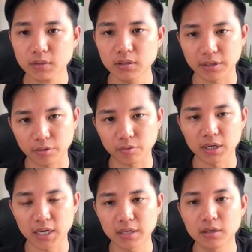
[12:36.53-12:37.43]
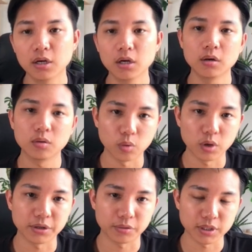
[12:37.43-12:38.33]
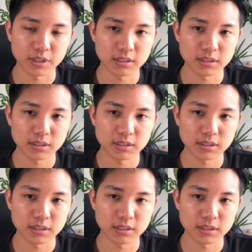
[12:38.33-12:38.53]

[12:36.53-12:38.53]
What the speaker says: Like 3 to 9, 1 to 3.